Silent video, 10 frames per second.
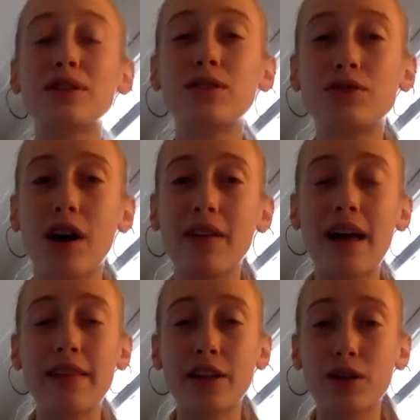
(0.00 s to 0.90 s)
Once you've drawn
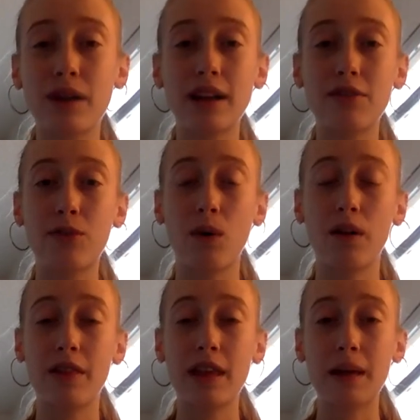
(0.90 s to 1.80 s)
that, then you're ready for
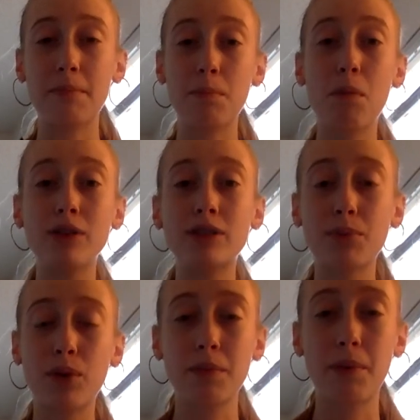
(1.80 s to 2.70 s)
the most
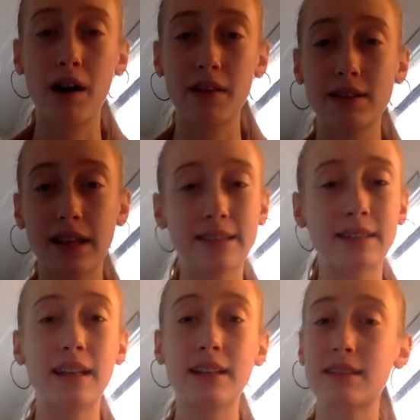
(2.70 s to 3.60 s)
important part of this
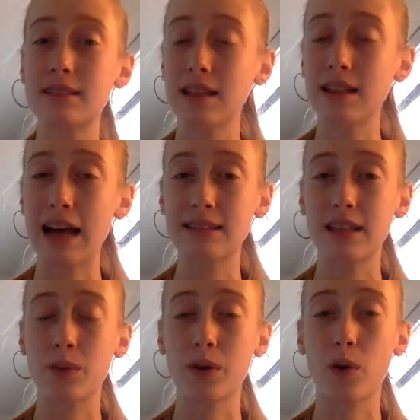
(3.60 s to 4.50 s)
lesson. And this is the last
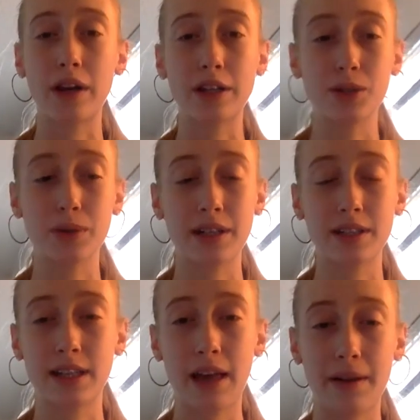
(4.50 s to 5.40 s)
thing we're going to do here
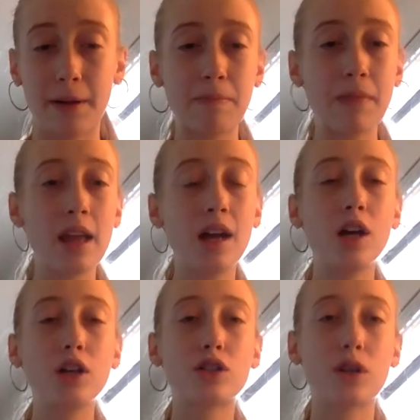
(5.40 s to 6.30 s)
together.
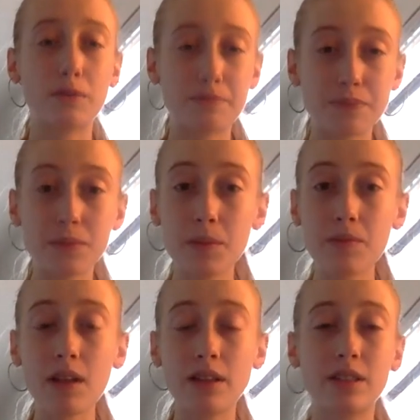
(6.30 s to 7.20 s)
So
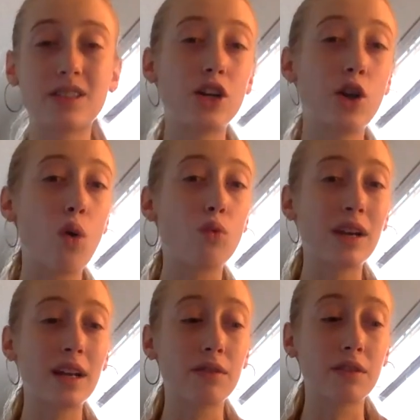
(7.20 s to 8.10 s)
this is our note
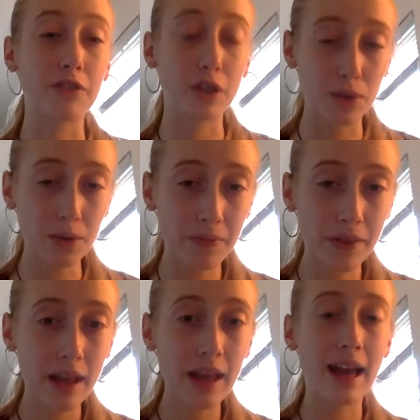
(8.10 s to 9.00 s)
reading review.
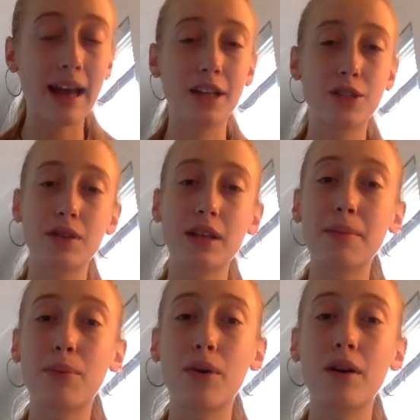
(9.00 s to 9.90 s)
And it's really
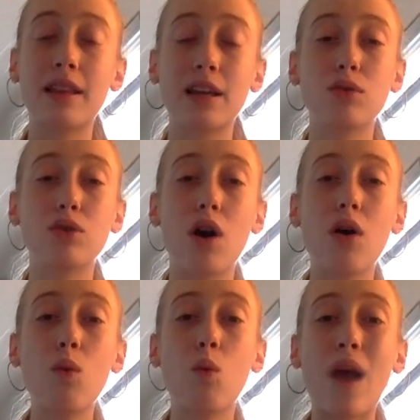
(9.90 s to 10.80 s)
important that you
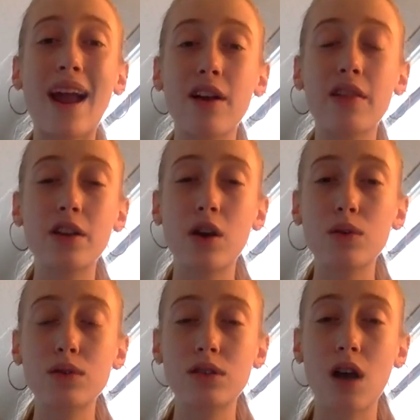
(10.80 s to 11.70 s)
know where the
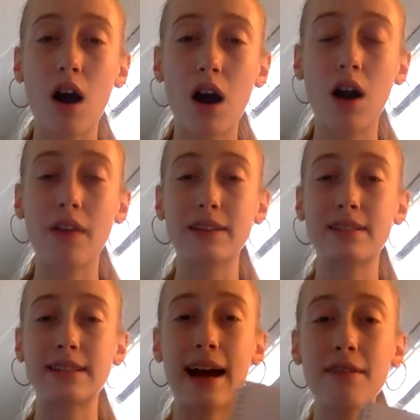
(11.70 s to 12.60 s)
notes are on the
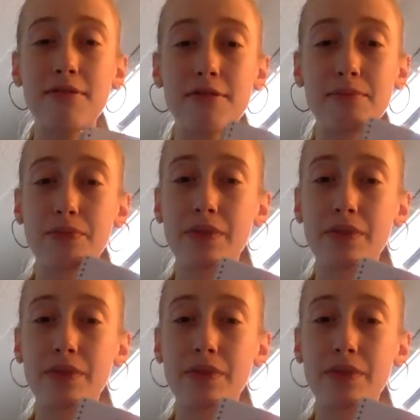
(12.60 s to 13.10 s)
staff